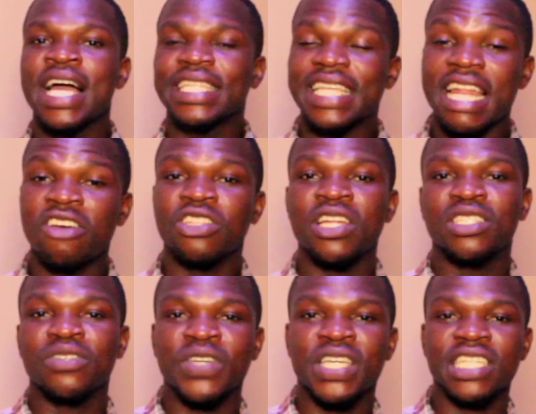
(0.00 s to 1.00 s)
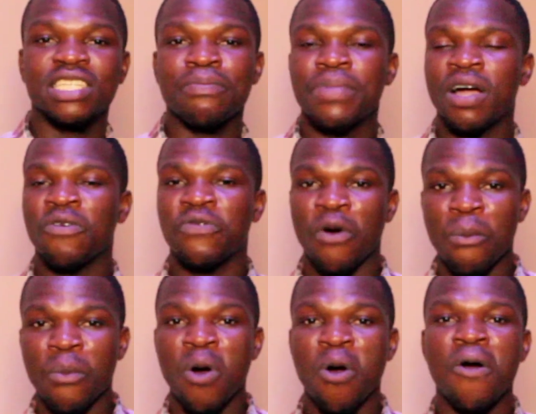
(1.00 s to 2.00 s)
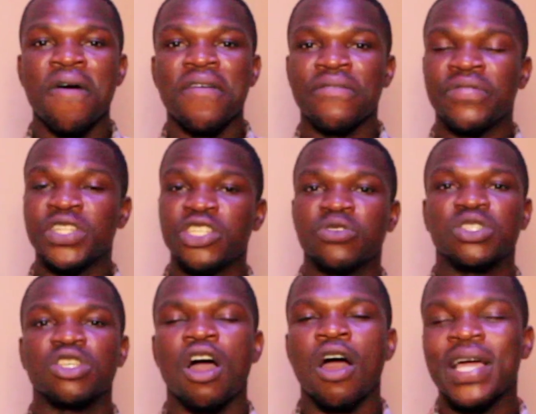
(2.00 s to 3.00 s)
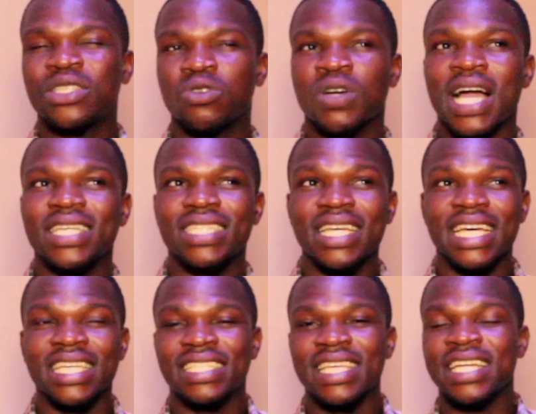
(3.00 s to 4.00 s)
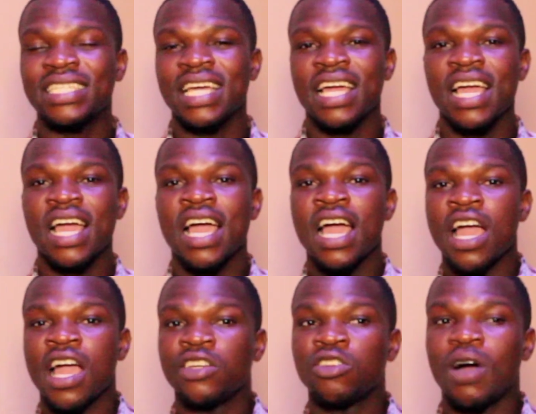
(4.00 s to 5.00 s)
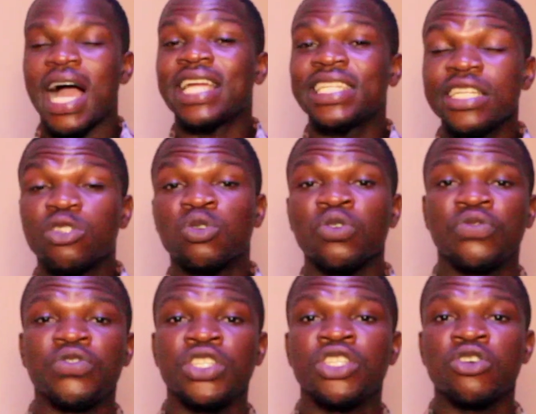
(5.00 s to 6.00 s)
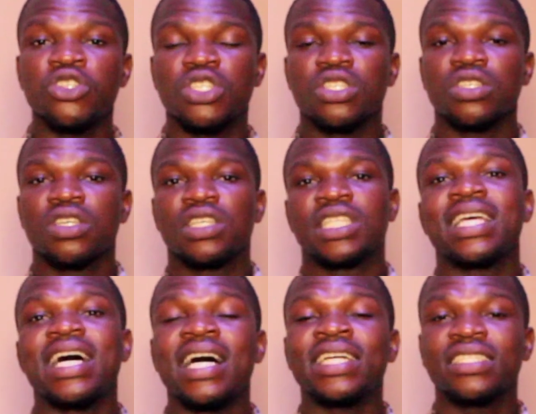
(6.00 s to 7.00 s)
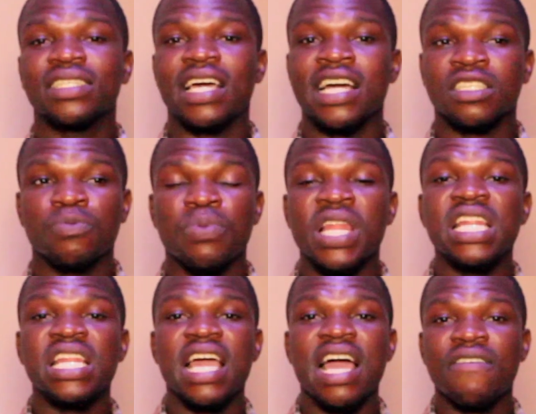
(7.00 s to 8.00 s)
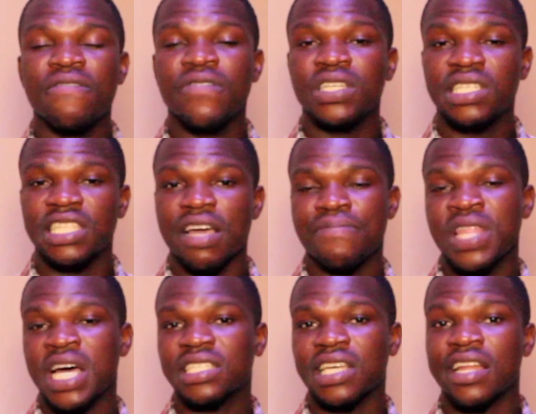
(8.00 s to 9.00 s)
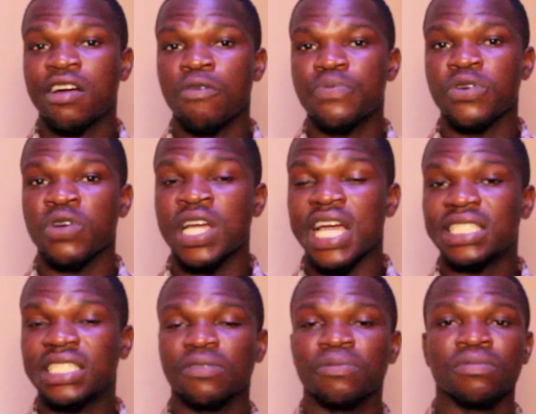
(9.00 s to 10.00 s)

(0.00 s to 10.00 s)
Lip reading: turn on the notification bell for more videos. Alright, so guys, as I said, I did 2 videos that explain every step that can help you get